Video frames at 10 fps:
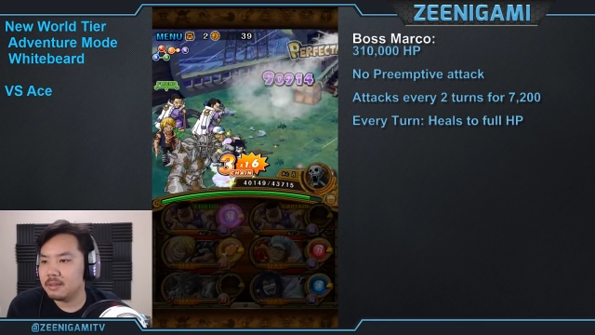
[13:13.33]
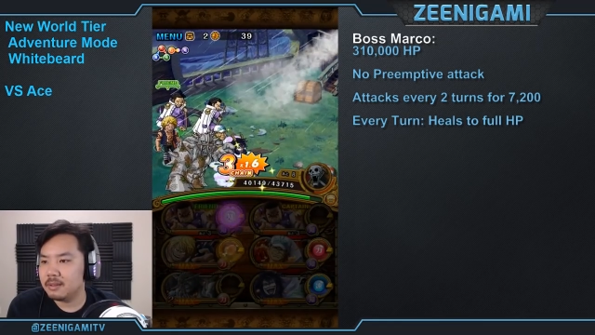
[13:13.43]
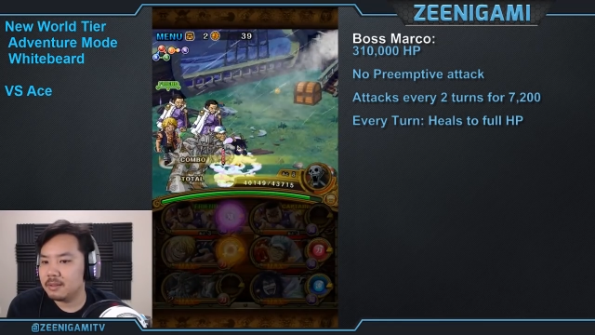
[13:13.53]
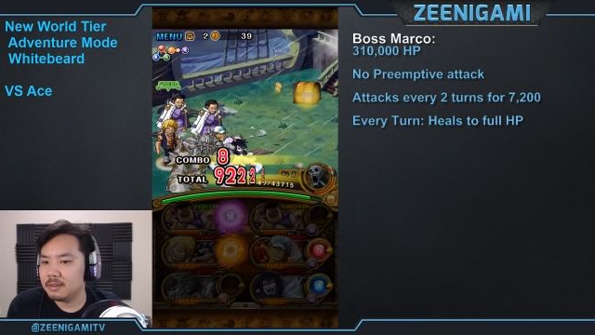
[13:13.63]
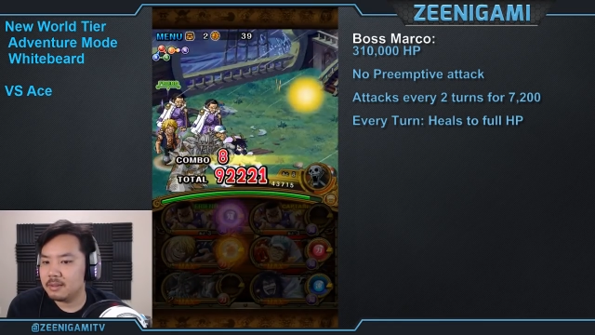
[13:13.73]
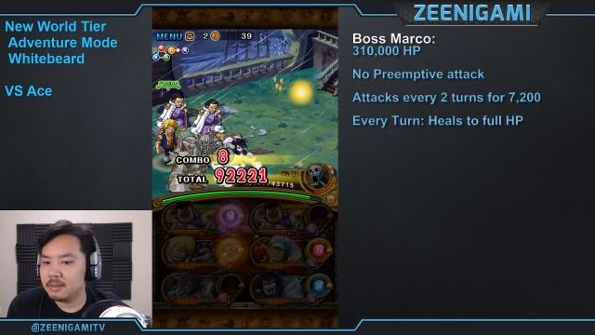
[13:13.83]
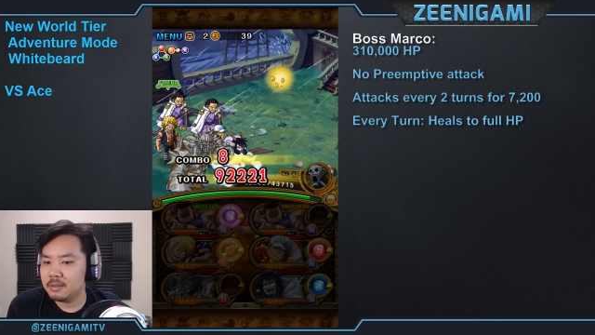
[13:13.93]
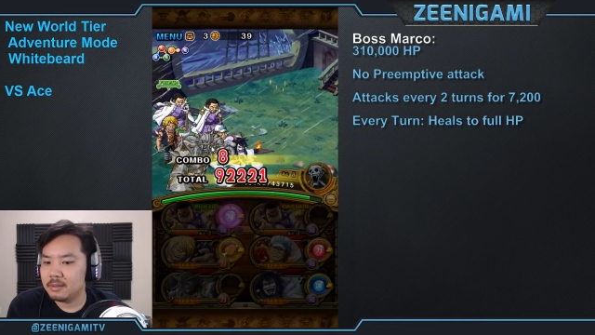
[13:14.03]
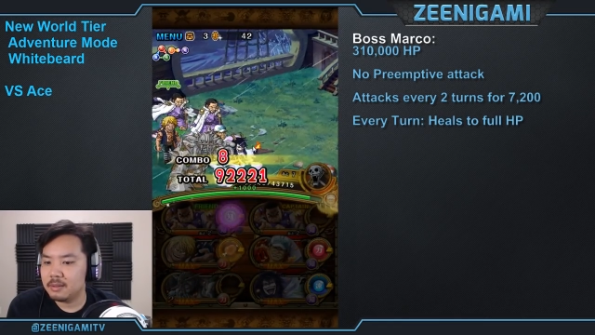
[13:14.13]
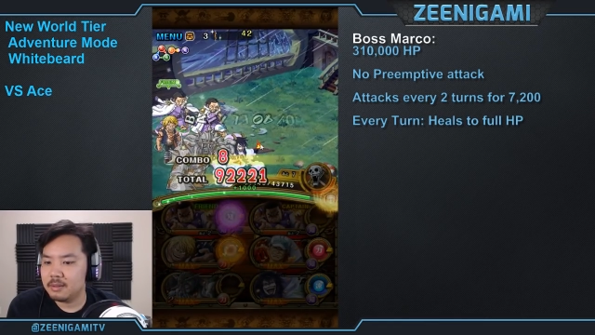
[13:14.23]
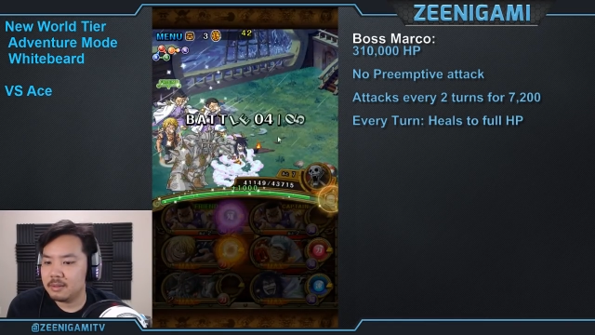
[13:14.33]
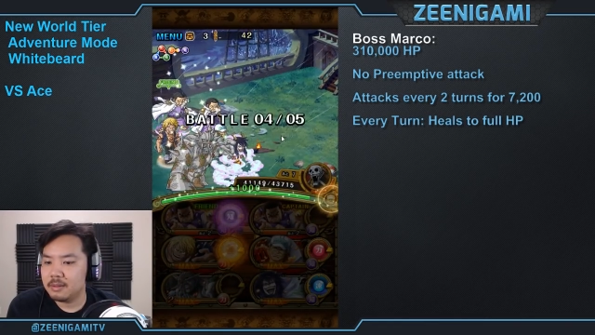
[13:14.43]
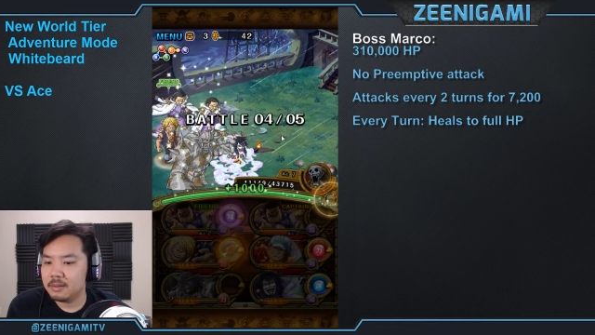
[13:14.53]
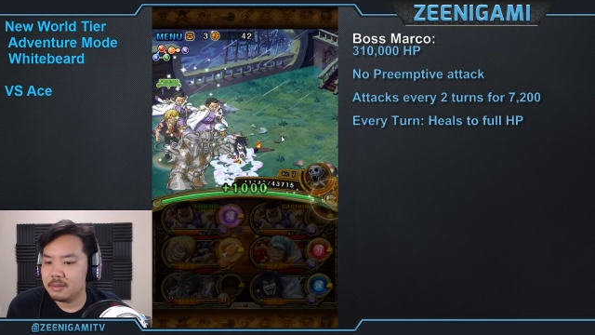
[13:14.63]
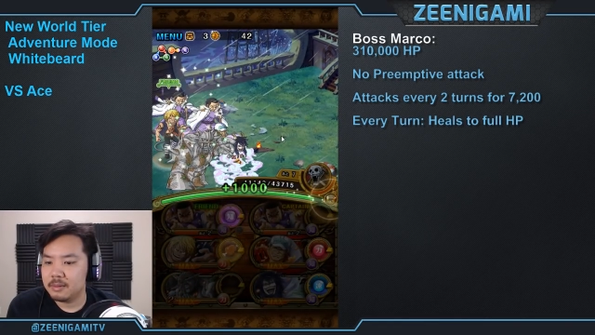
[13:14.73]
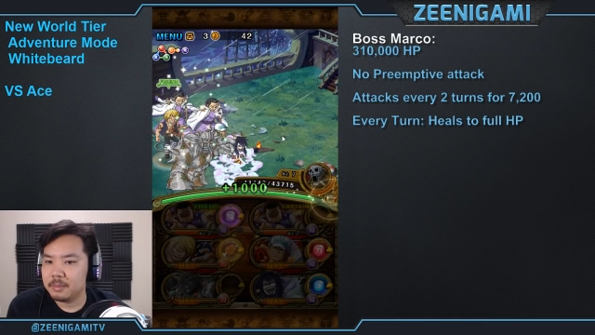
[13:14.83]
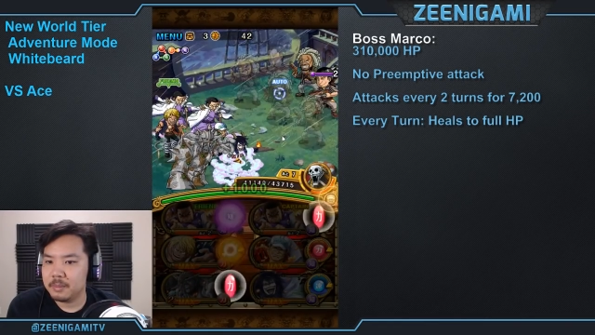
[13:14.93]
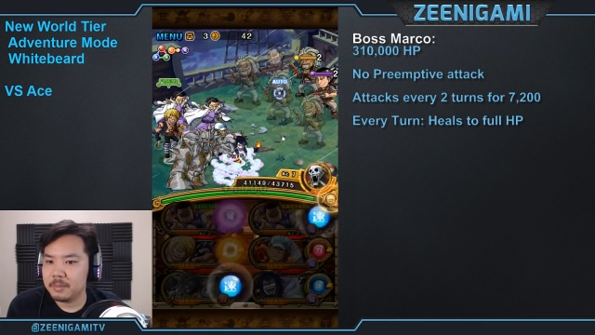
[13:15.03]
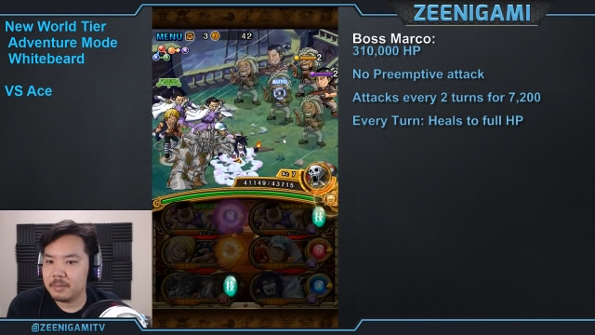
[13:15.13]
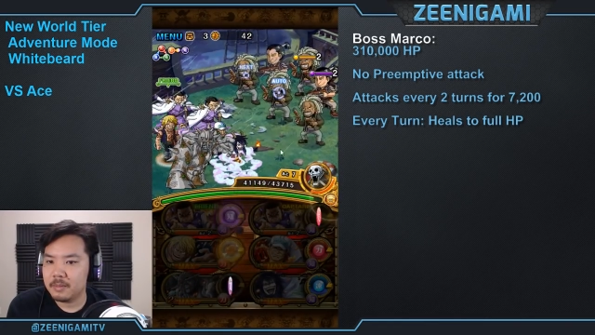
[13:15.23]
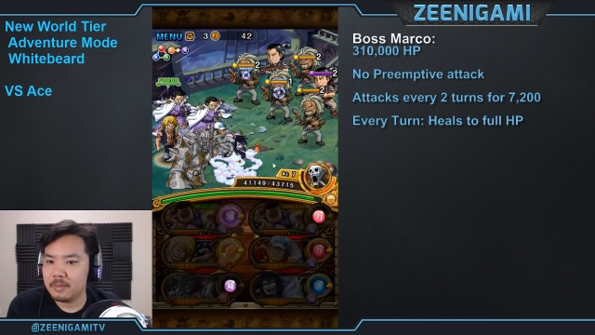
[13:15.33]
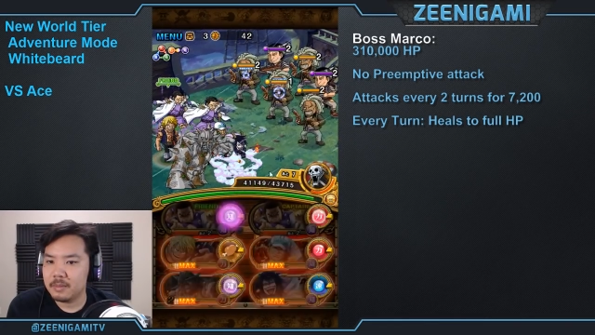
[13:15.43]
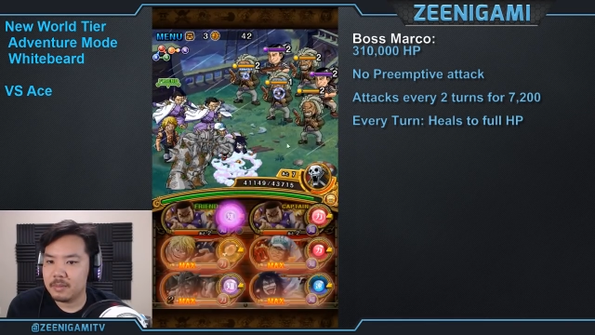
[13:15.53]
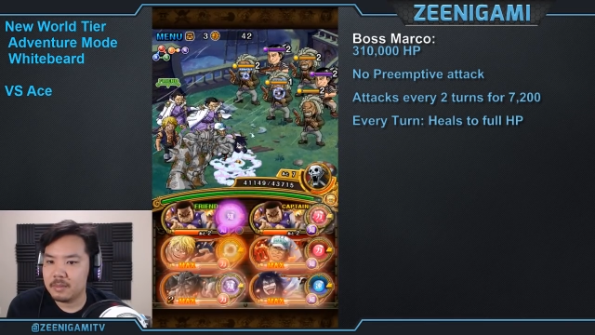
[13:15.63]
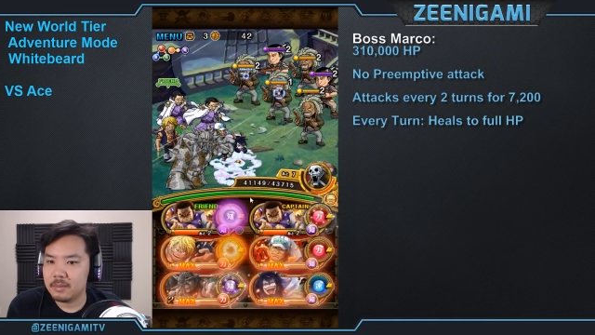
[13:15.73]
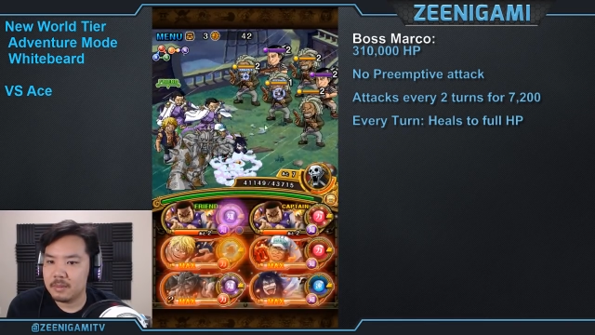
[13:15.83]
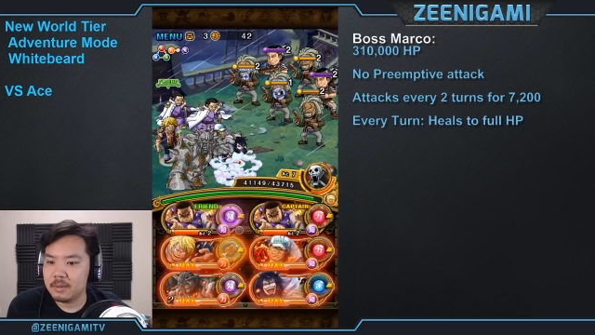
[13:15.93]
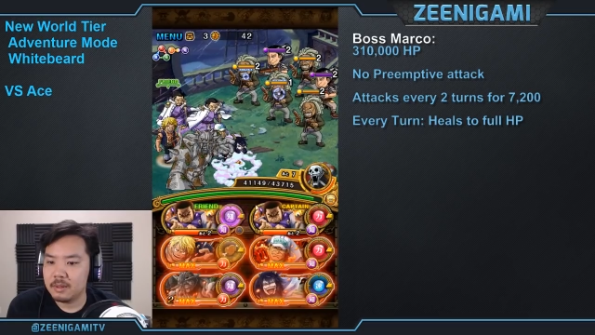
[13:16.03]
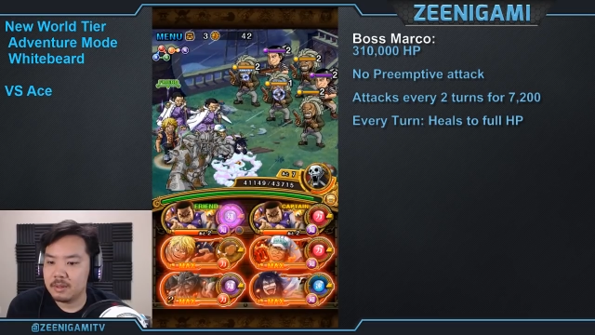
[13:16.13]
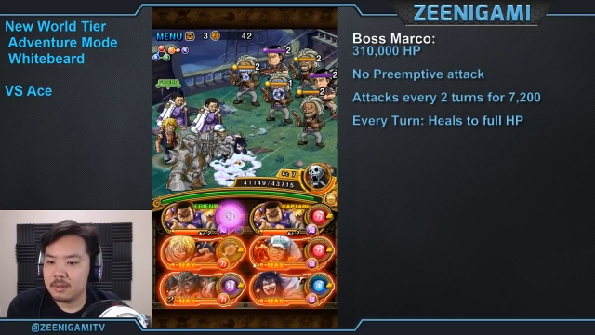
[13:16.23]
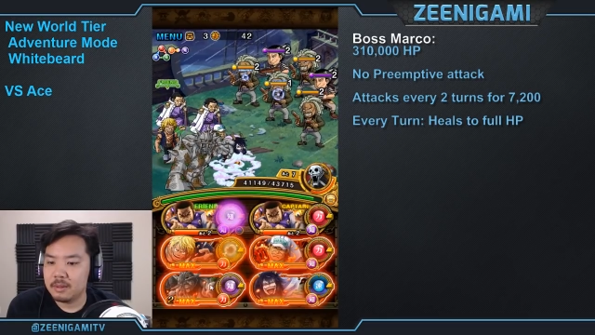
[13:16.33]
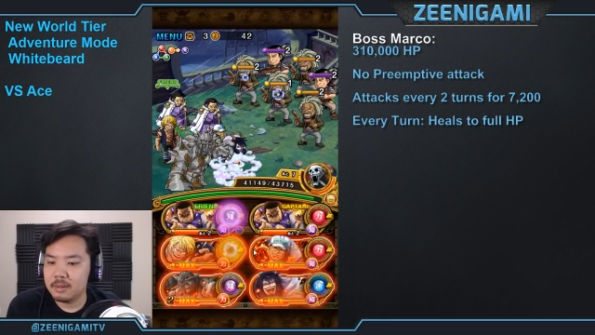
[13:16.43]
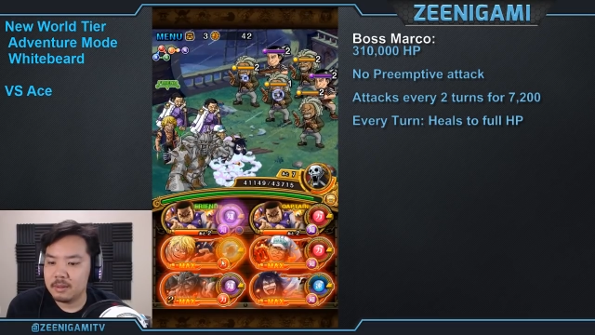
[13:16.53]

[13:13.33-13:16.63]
[no speech]